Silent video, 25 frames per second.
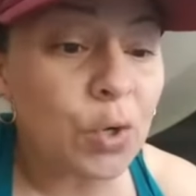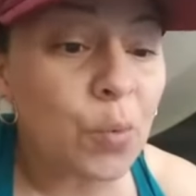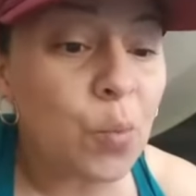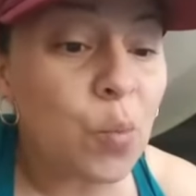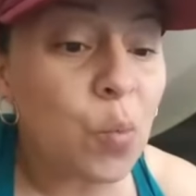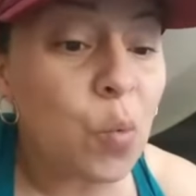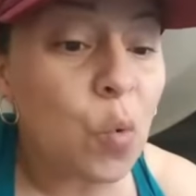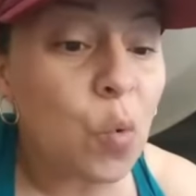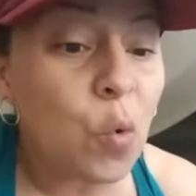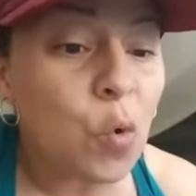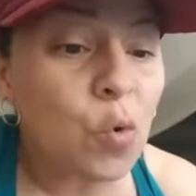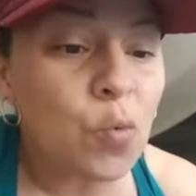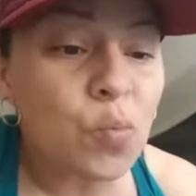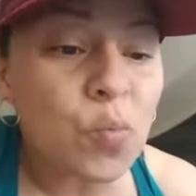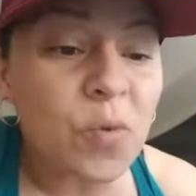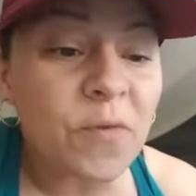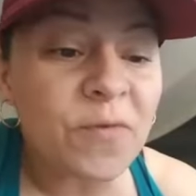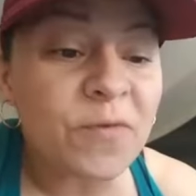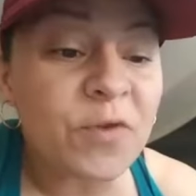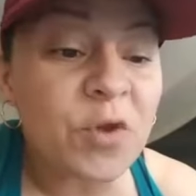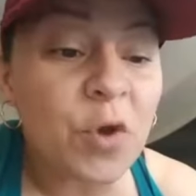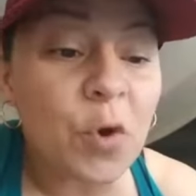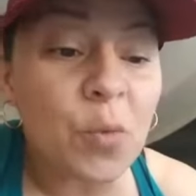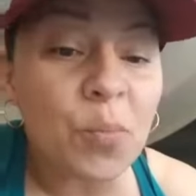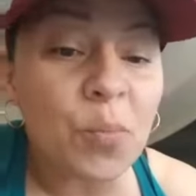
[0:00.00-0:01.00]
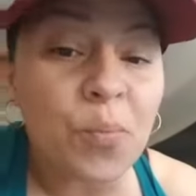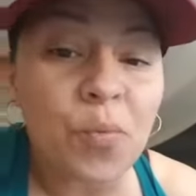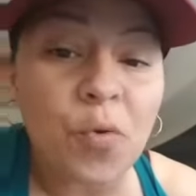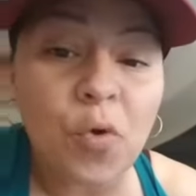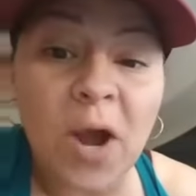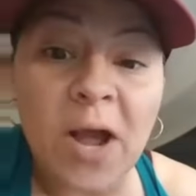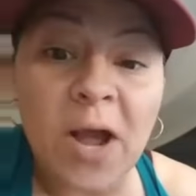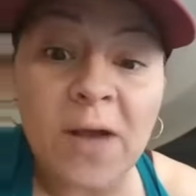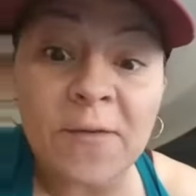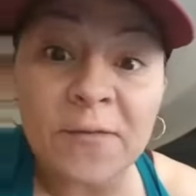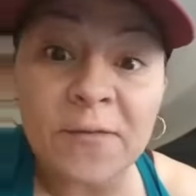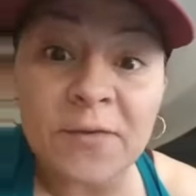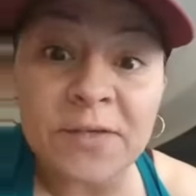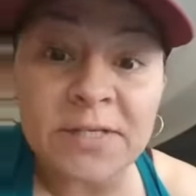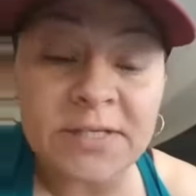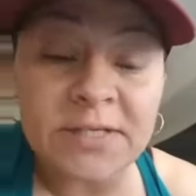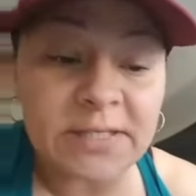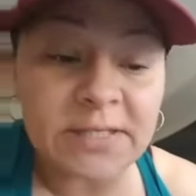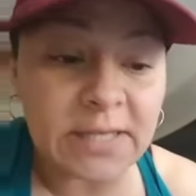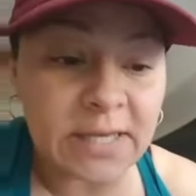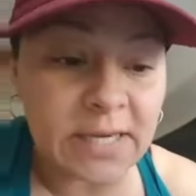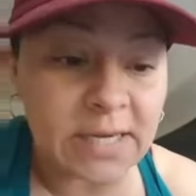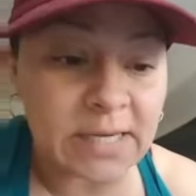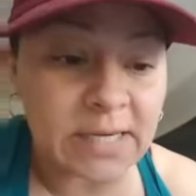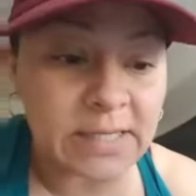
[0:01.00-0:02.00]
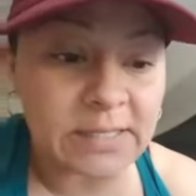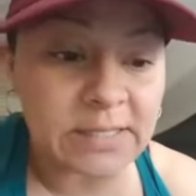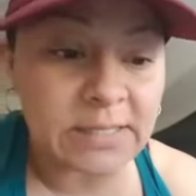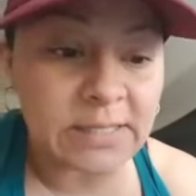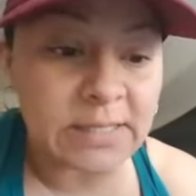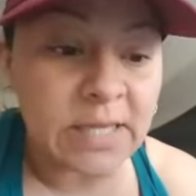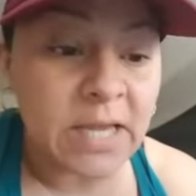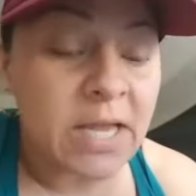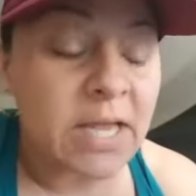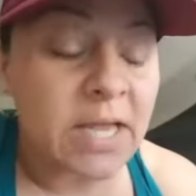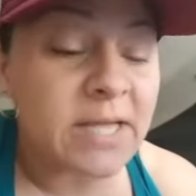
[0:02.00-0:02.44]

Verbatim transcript: War with your prophecies.